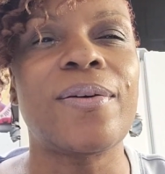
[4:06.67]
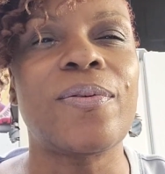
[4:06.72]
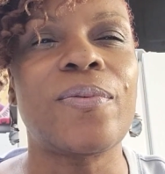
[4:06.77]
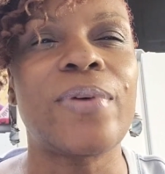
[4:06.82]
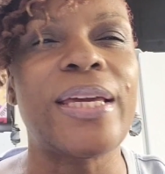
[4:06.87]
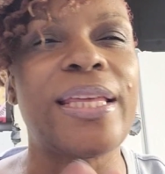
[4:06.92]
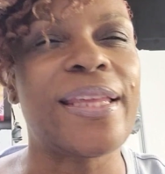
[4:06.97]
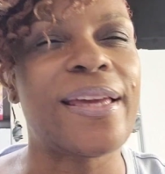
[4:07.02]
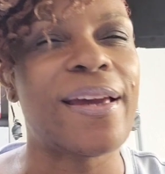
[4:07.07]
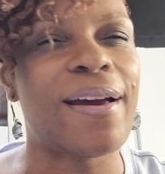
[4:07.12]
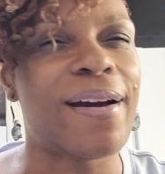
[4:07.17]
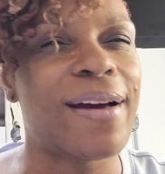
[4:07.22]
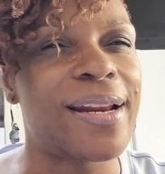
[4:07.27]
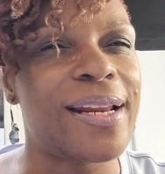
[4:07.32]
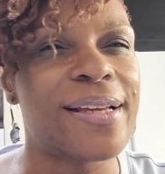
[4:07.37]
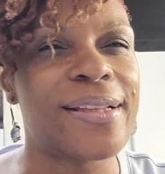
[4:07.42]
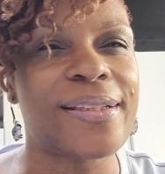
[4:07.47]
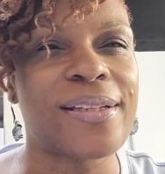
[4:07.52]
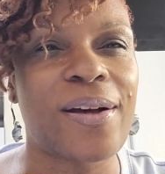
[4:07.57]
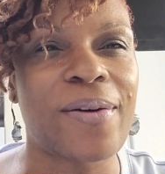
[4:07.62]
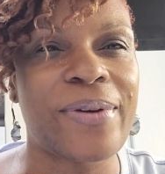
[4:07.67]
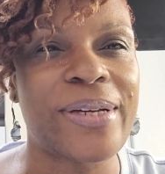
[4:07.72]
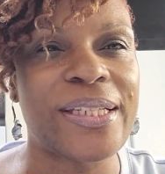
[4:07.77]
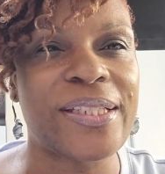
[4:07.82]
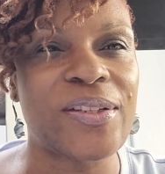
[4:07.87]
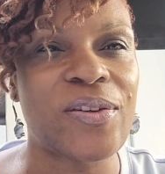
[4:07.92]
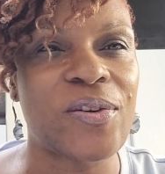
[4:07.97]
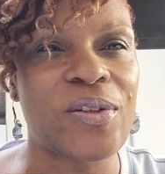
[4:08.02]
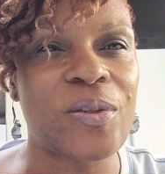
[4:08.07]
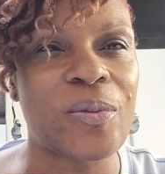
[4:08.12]
we, the audience,
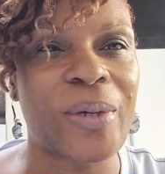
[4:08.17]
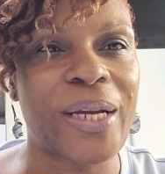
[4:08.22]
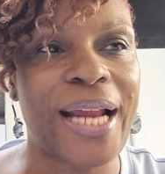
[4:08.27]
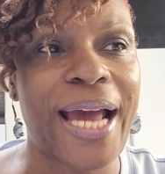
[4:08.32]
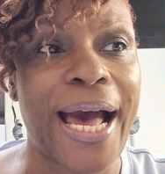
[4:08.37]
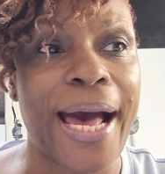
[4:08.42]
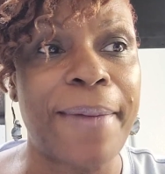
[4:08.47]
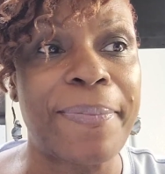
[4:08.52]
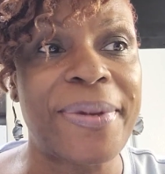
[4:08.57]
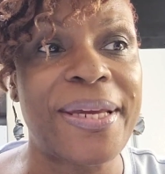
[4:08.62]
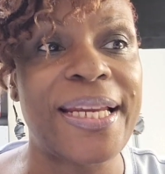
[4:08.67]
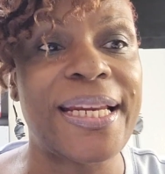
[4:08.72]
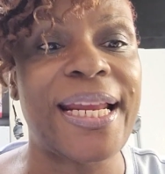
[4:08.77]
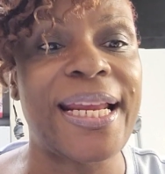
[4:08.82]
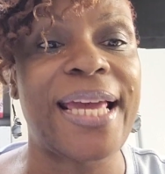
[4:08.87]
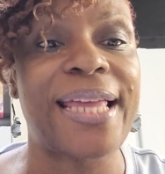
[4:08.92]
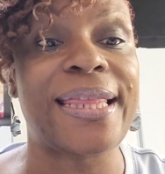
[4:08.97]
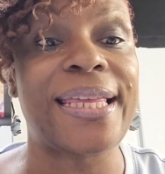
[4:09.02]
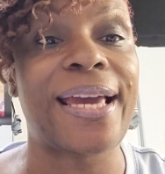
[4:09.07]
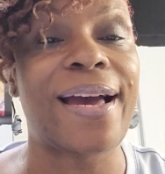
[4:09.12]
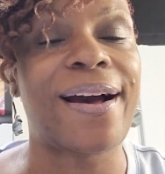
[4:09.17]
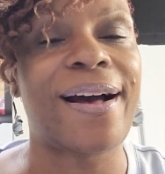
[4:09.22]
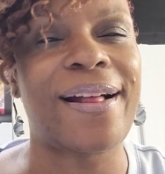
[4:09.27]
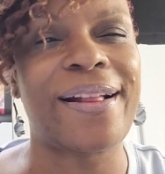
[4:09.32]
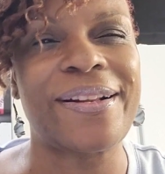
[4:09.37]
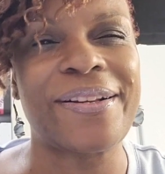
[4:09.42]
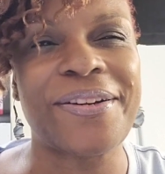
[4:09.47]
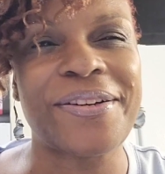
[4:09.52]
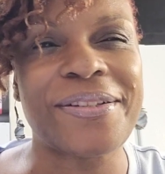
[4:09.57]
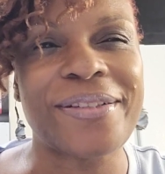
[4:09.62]
always knows what happened and the
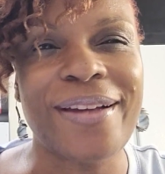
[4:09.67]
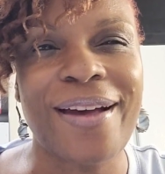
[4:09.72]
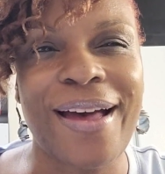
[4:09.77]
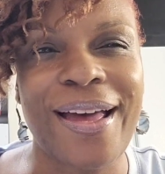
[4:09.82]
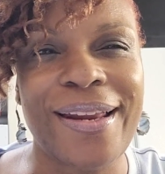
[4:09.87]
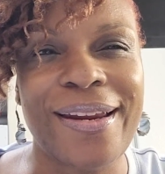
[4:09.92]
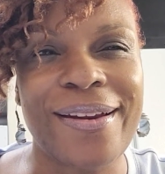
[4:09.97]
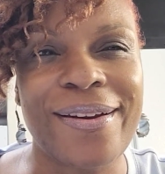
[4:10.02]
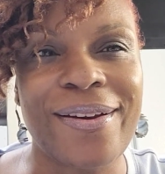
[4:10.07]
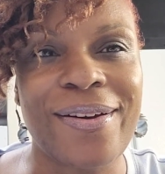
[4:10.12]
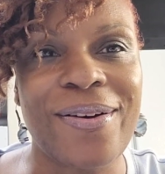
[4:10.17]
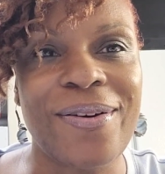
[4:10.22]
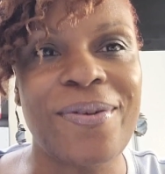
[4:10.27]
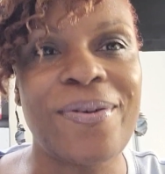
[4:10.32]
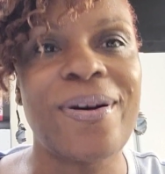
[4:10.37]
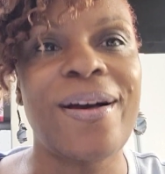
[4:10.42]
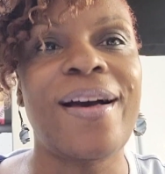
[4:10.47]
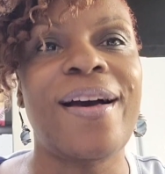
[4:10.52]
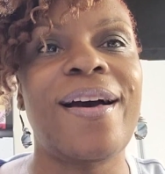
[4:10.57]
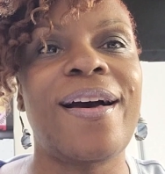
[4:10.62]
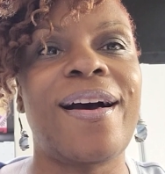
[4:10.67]
Islanders kind of know,